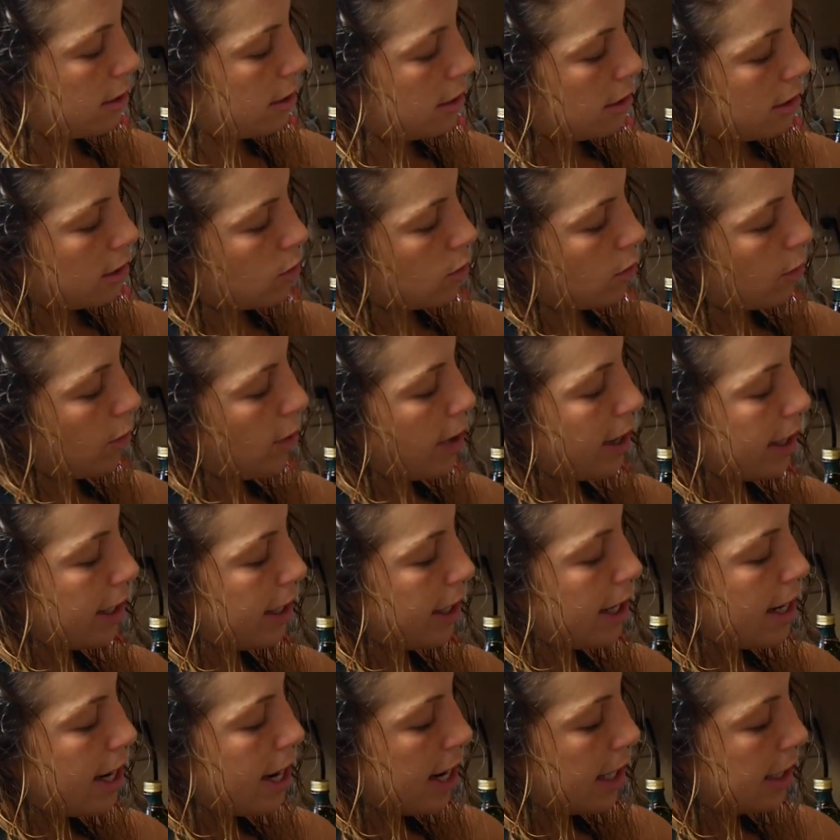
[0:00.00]
Since we want a
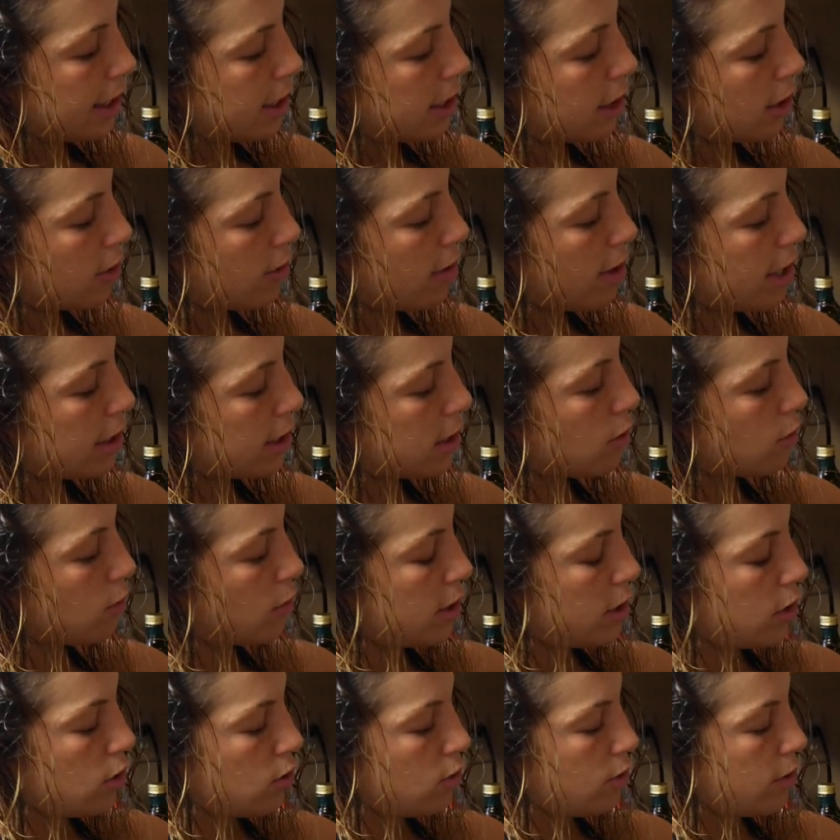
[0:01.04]
nice crust,
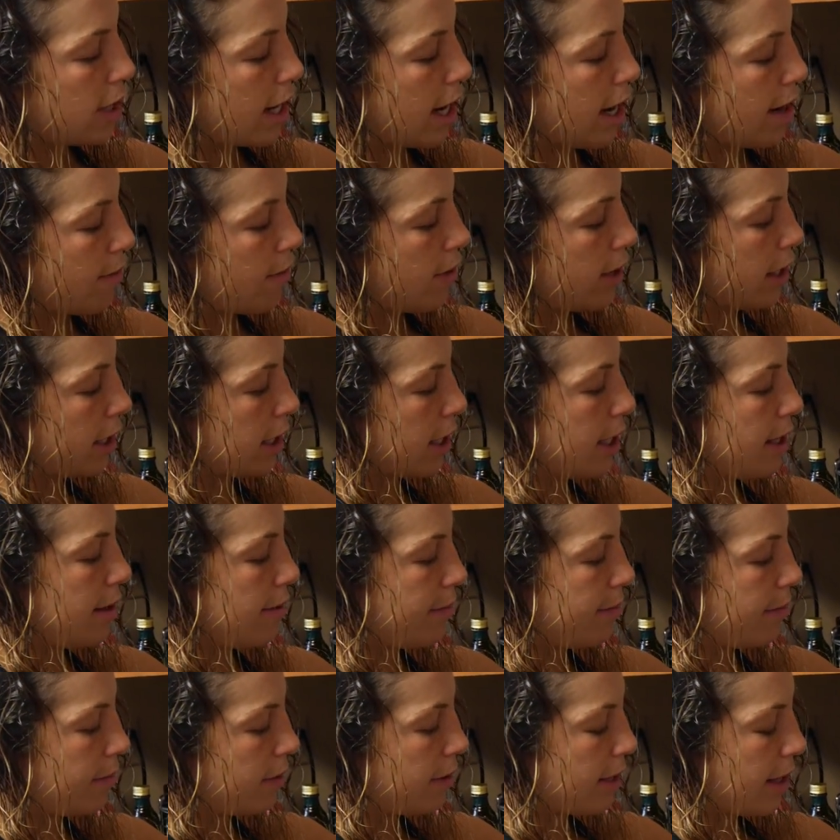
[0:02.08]
we do not want to keep
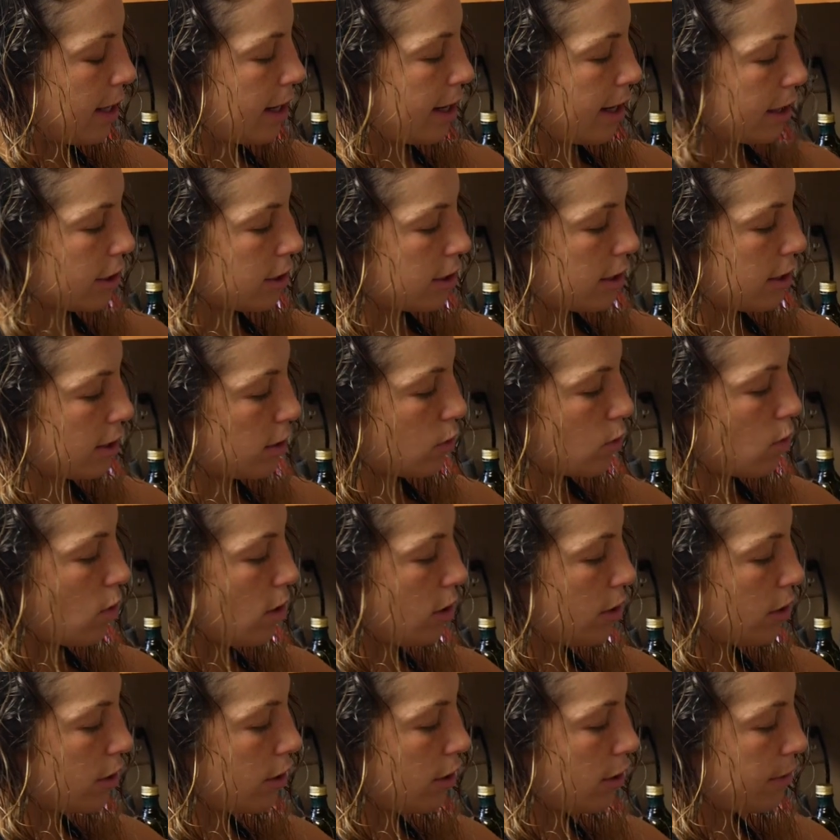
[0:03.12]
that excess
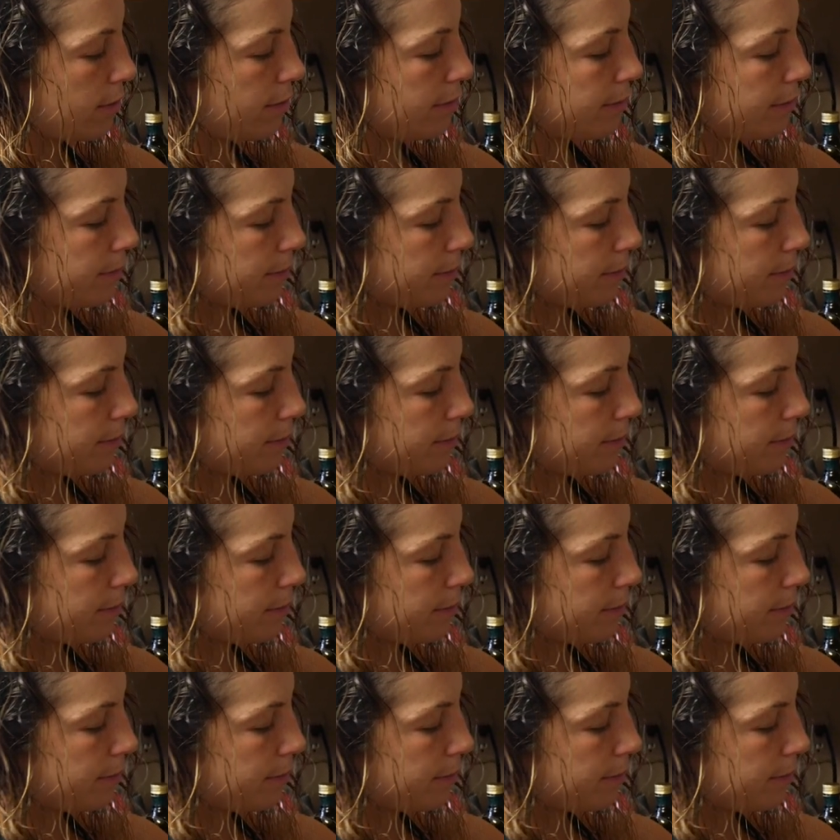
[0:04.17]
water.